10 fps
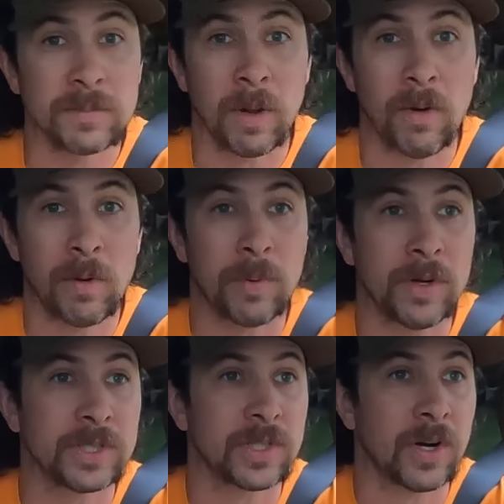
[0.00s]
blowing
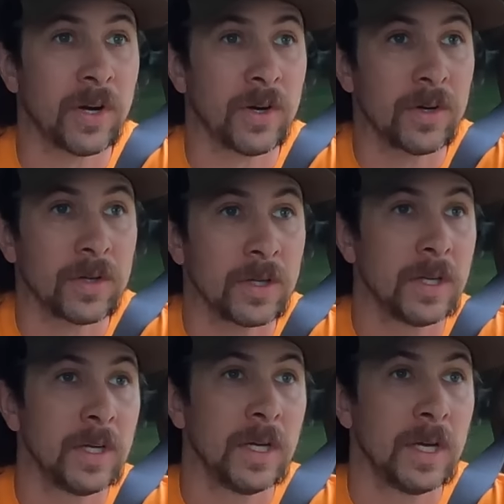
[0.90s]
pretty strong.
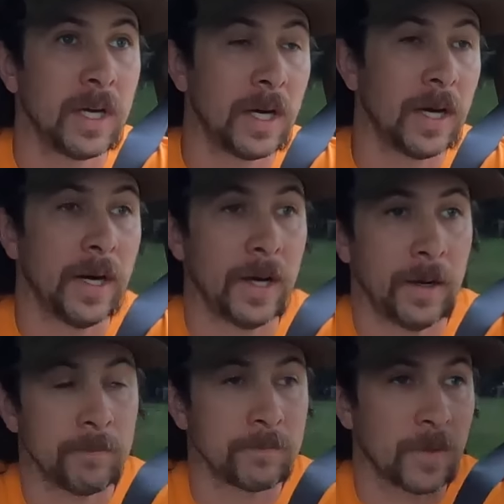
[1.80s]

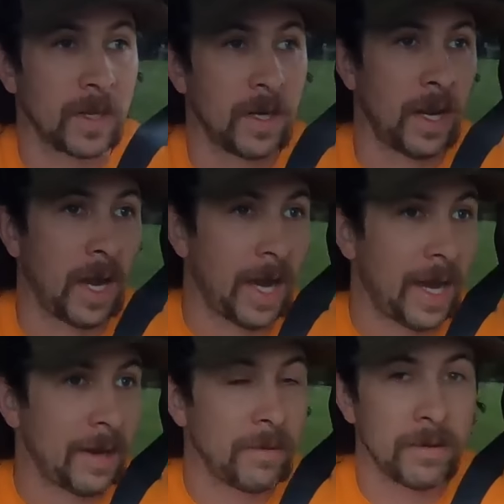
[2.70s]

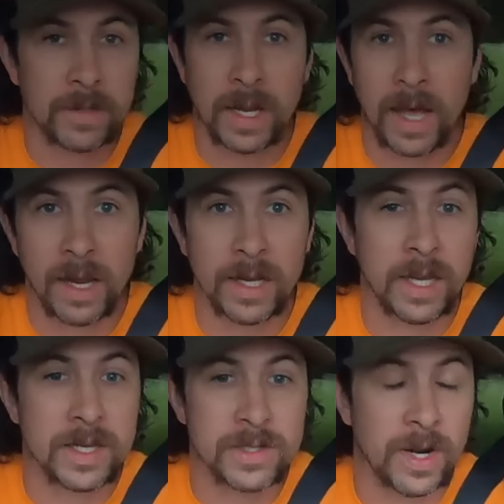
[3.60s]
Not kind of like
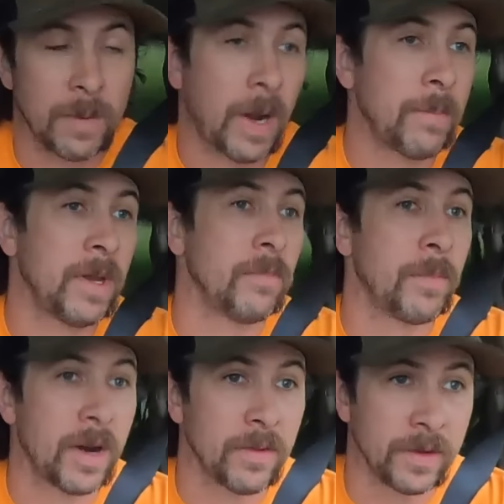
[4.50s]
yesterday, probably even
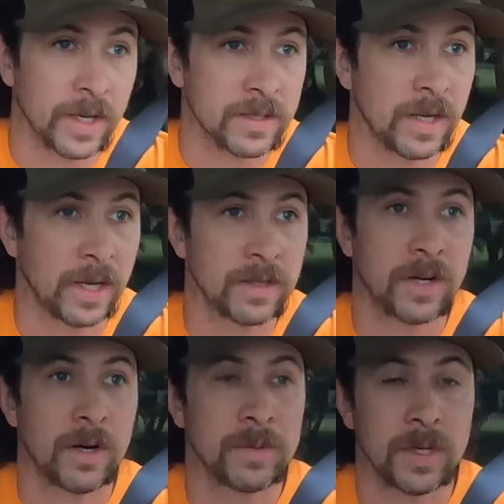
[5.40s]
better than yesterday in
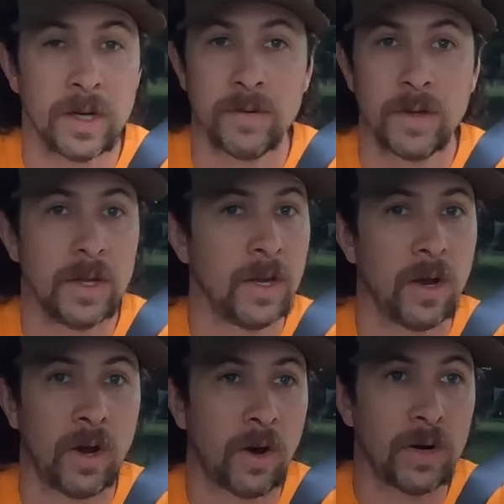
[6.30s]
terms of
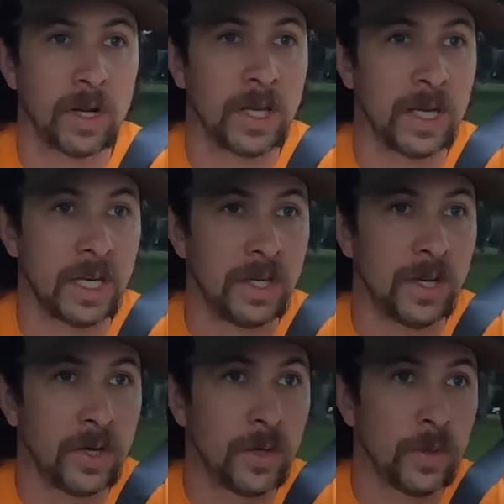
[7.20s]
hardly any
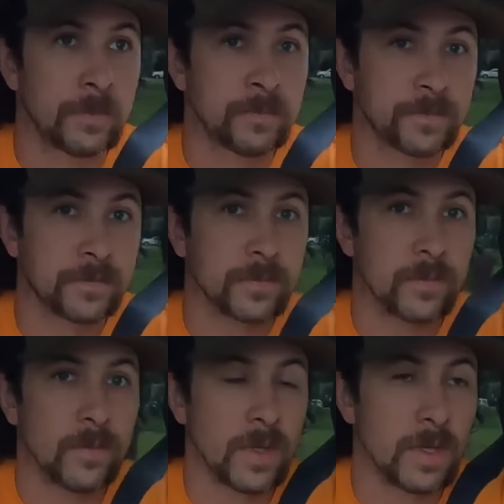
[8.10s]
dew.
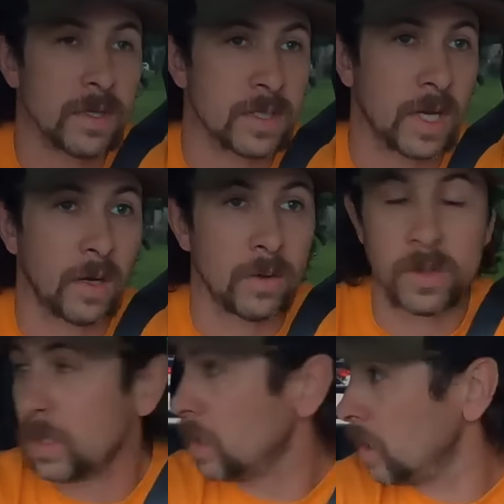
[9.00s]
So
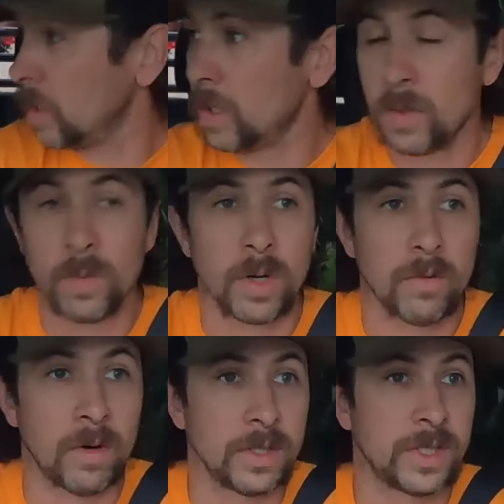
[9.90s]
we're
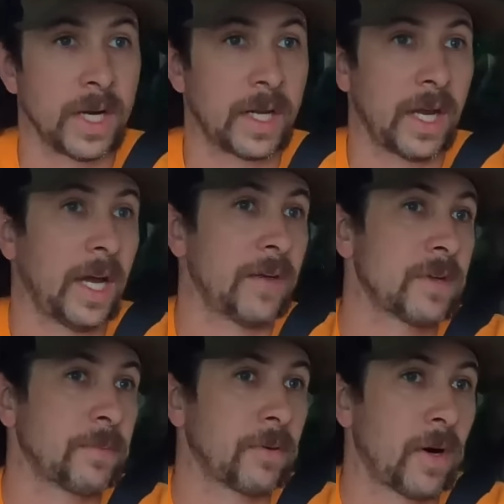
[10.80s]
gonna run check calves
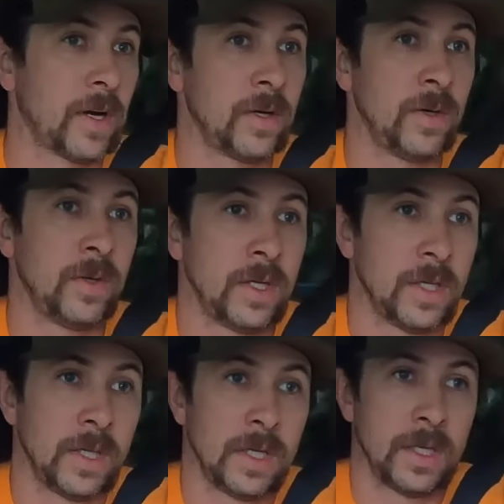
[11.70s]
up the road,
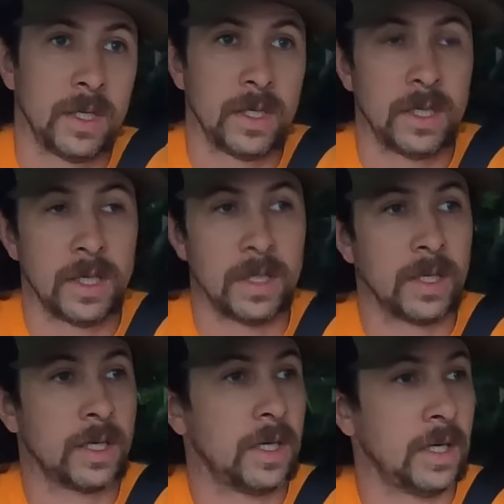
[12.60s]
and then